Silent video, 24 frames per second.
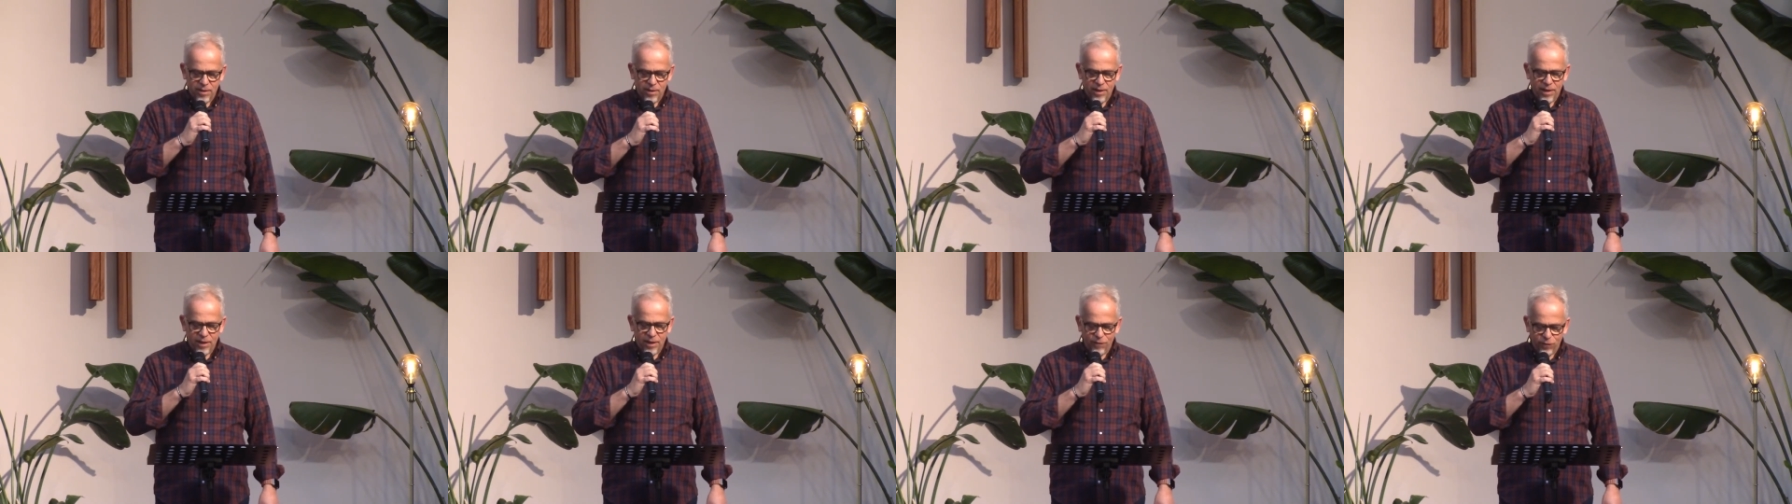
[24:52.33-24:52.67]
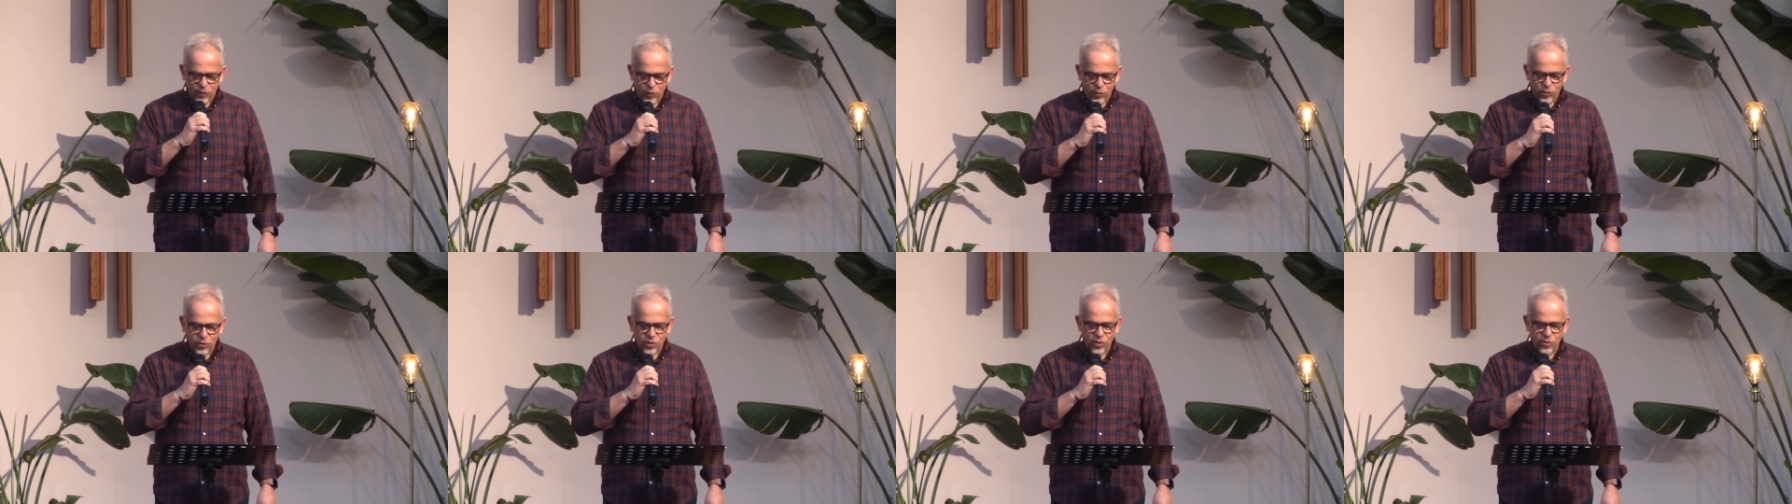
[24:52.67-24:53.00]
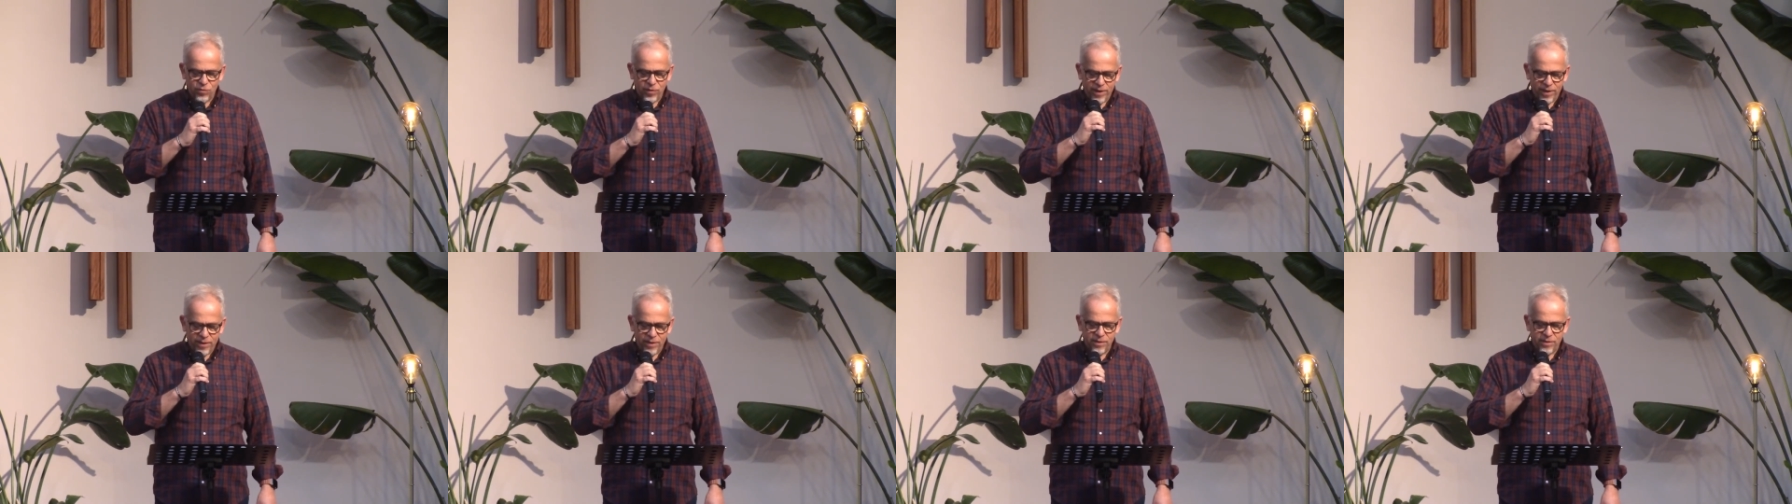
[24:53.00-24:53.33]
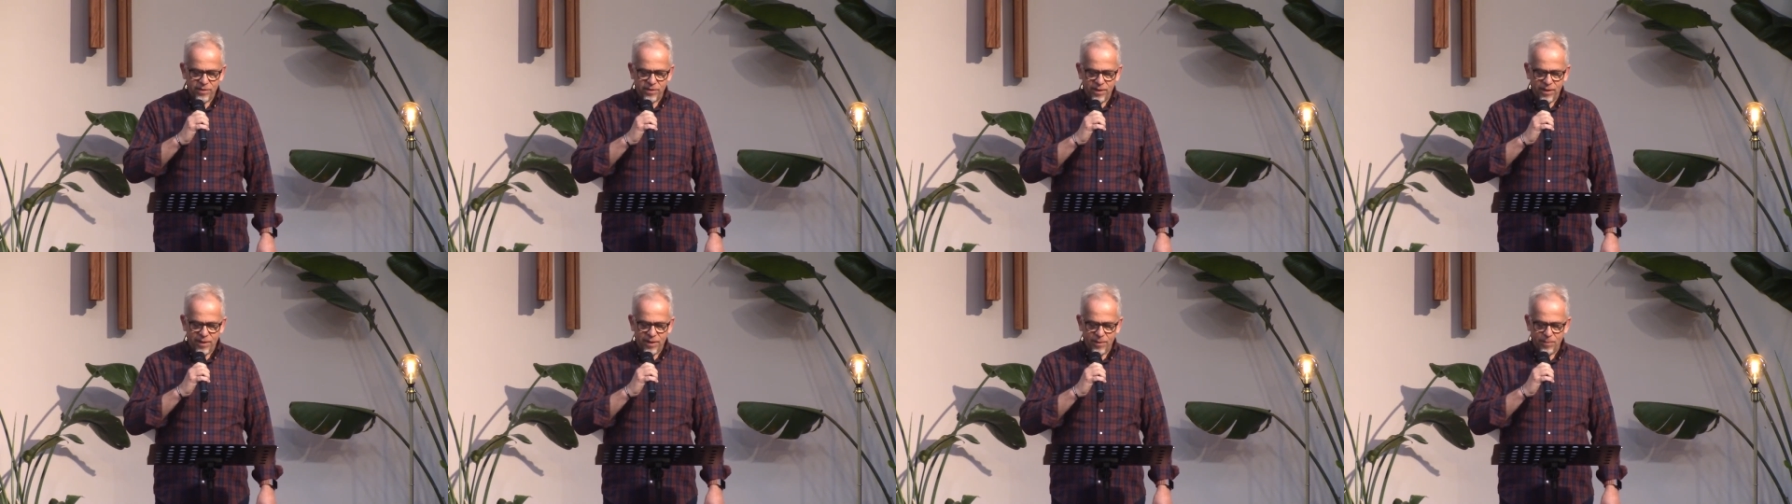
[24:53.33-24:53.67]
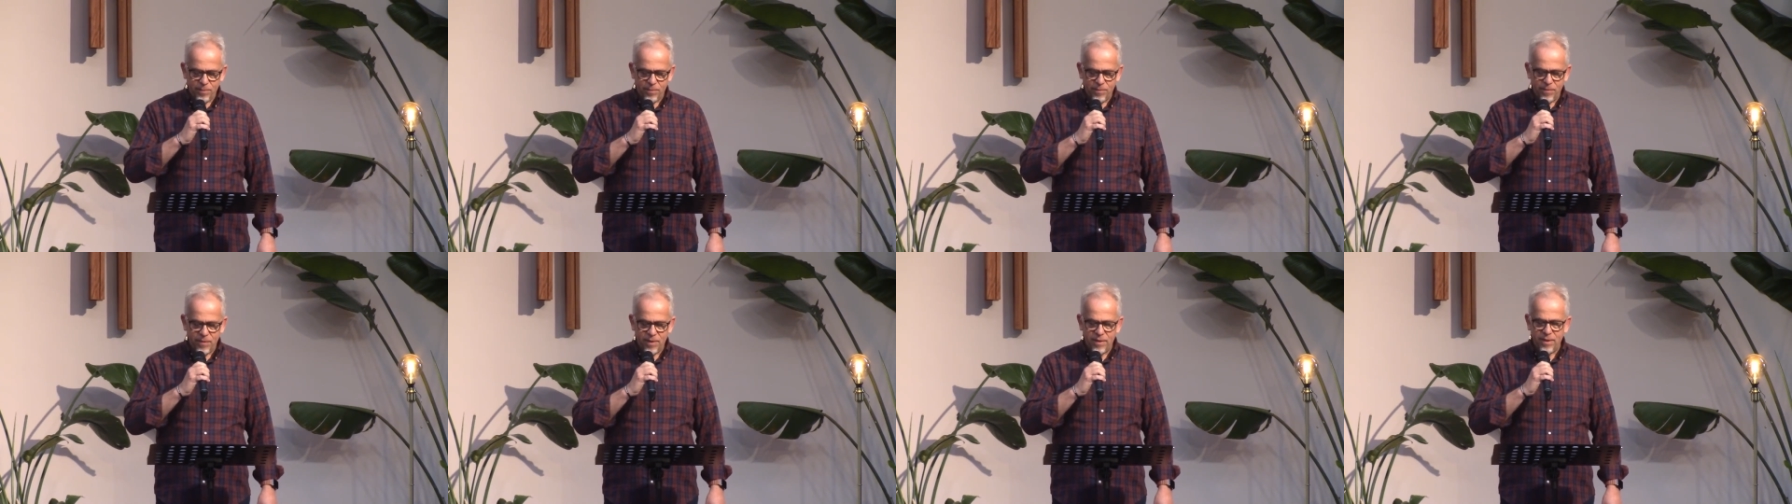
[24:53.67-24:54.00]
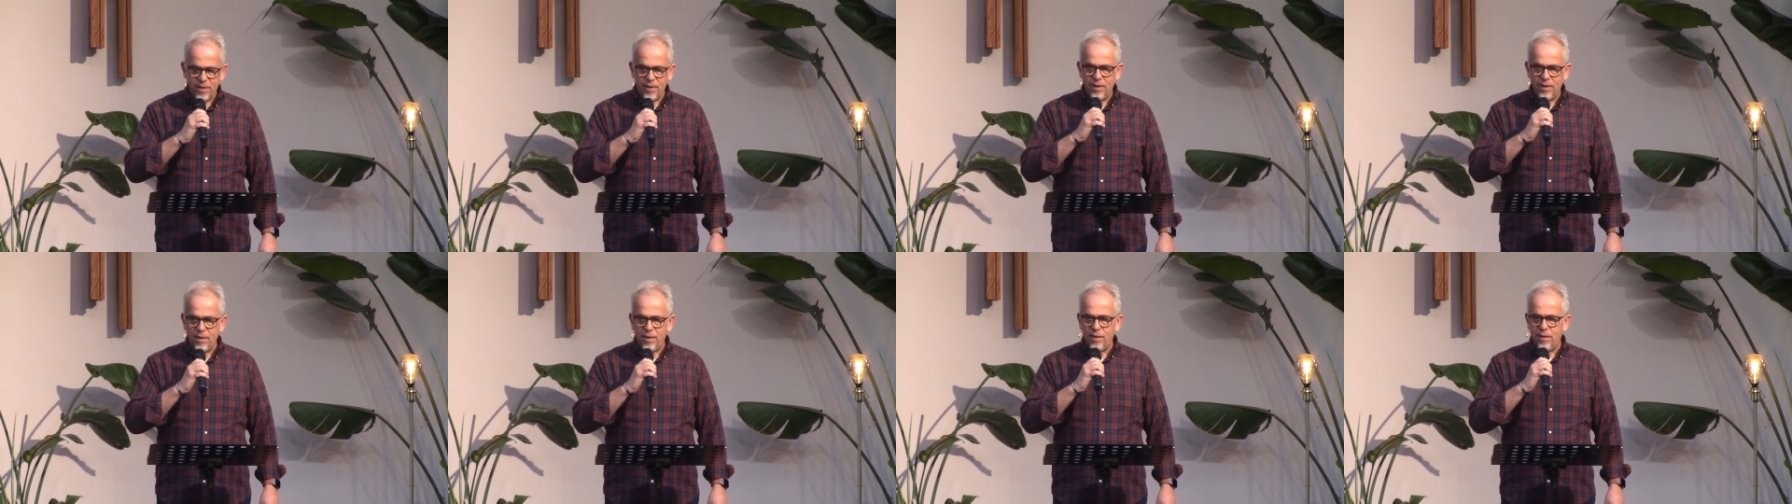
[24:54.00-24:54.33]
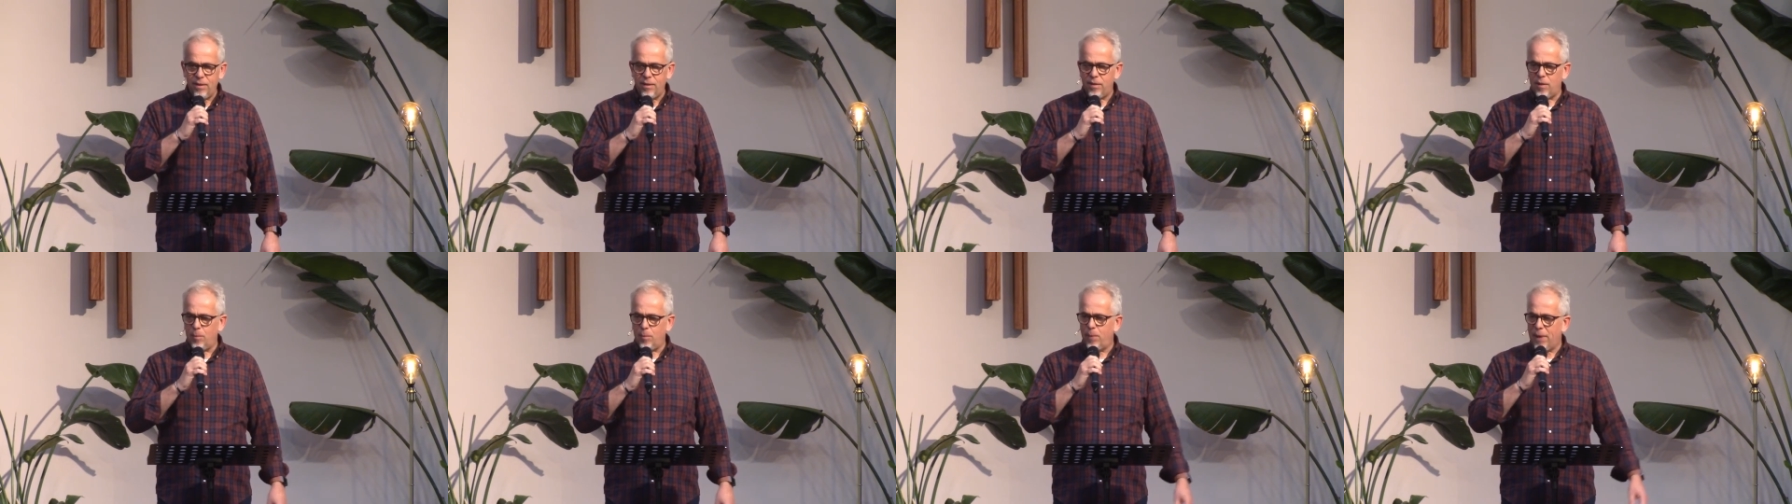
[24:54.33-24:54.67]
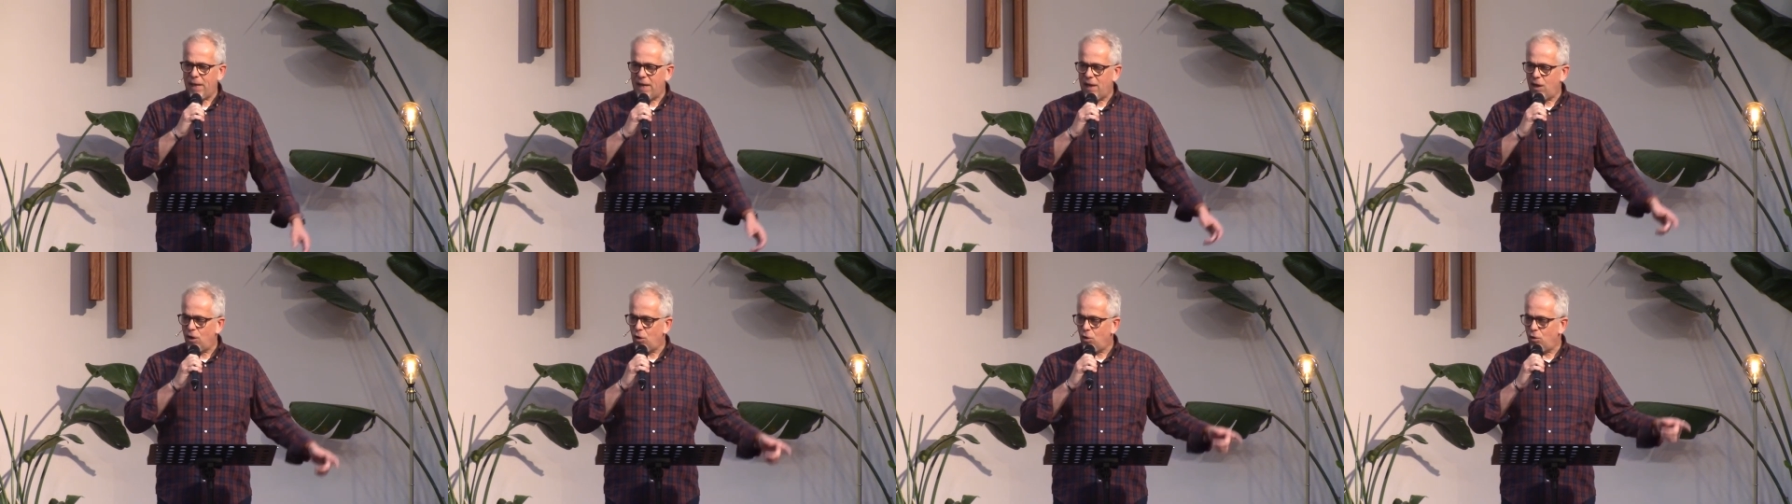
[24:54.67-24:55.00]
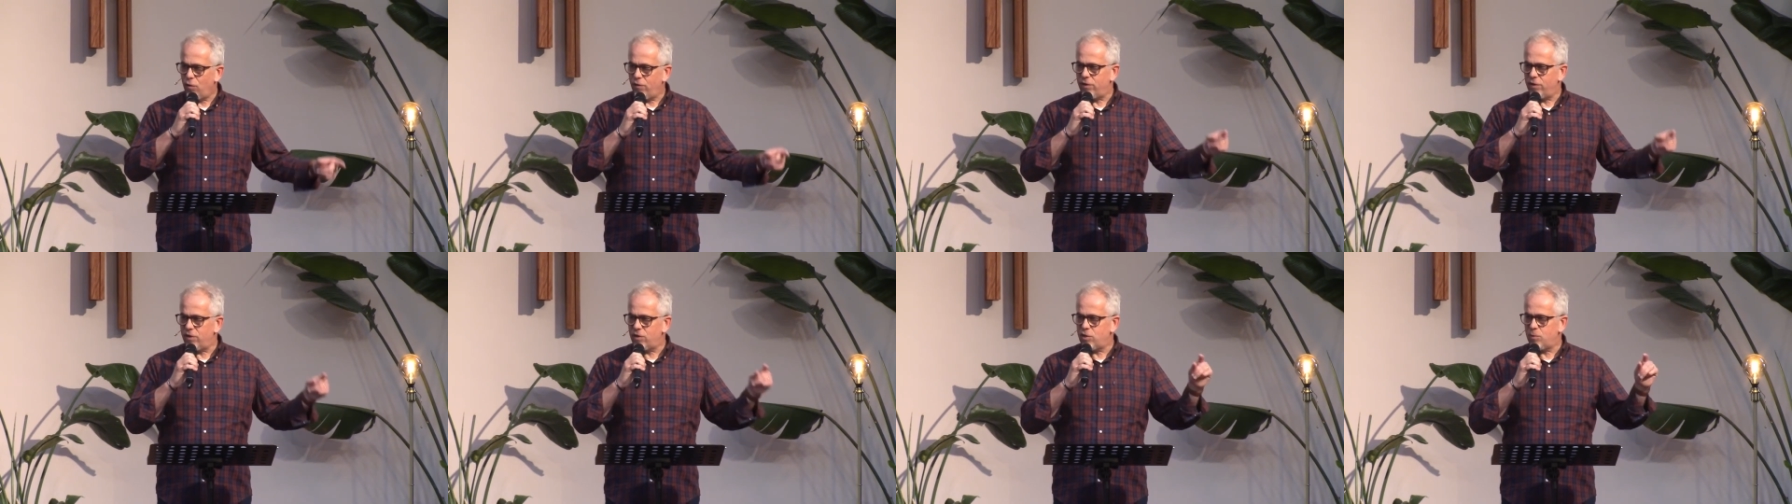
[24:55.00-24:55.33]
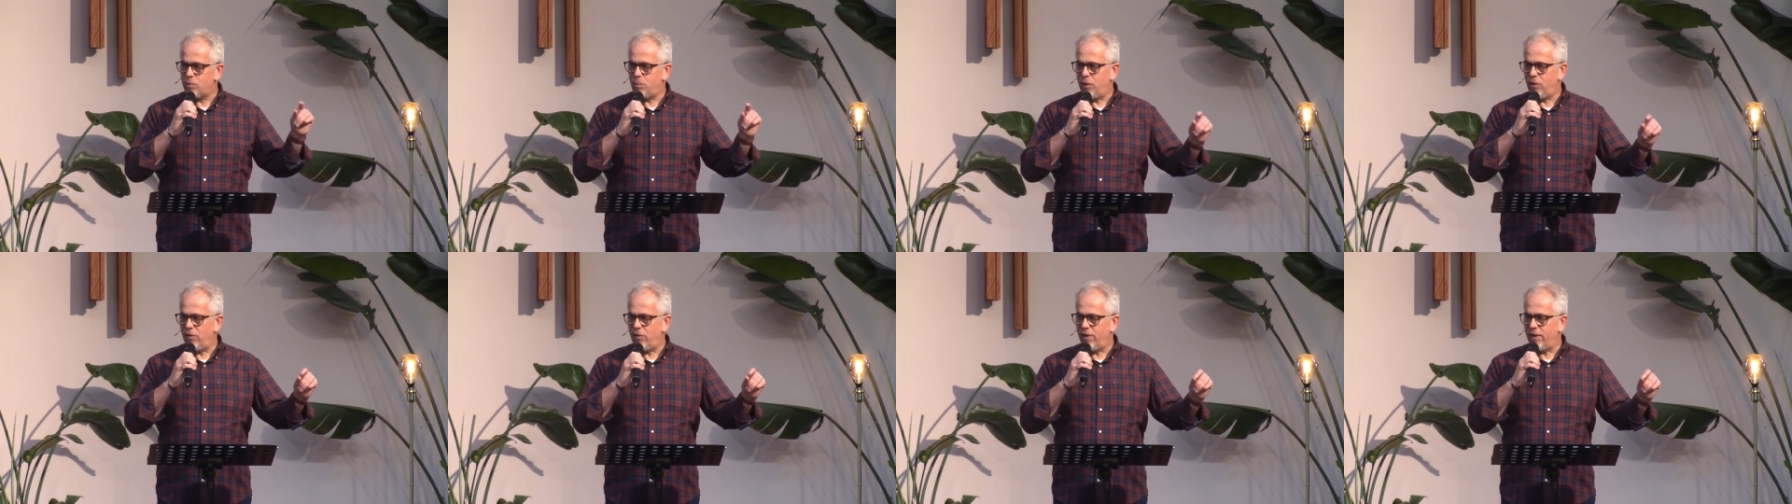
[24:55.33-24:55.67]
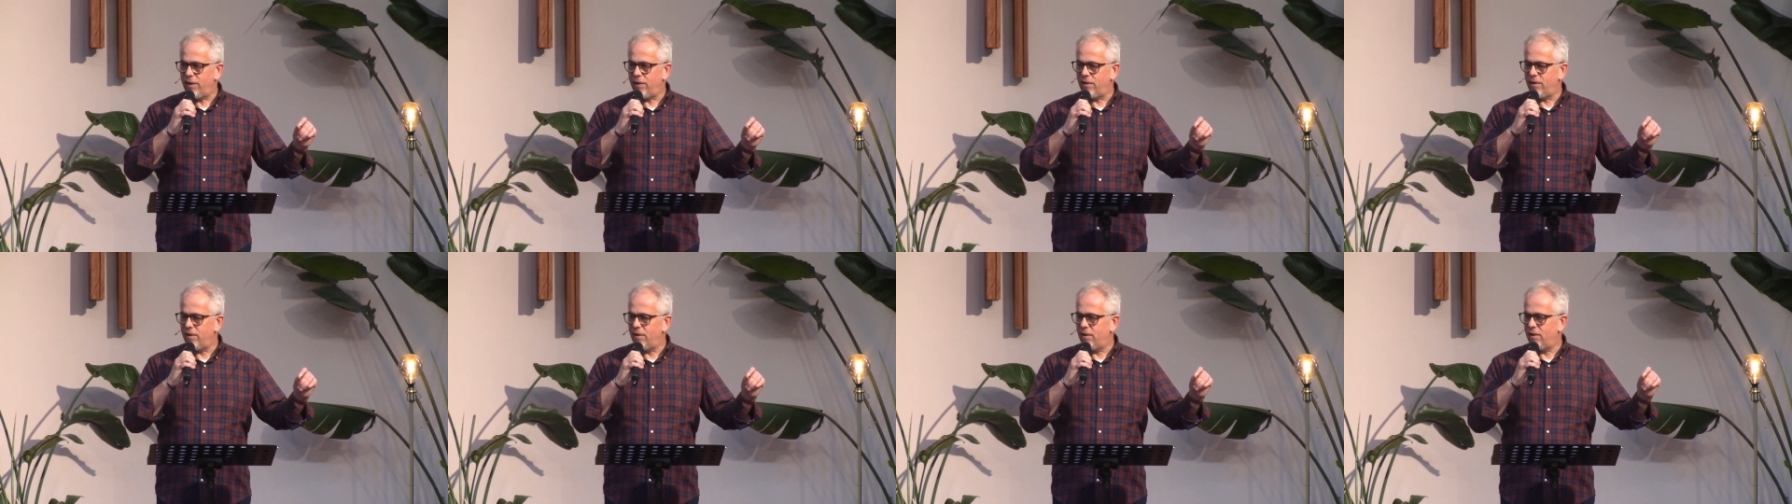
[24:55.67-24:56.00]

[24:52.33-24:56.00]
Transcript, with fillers: If you surrender to Him, the power of the Spirit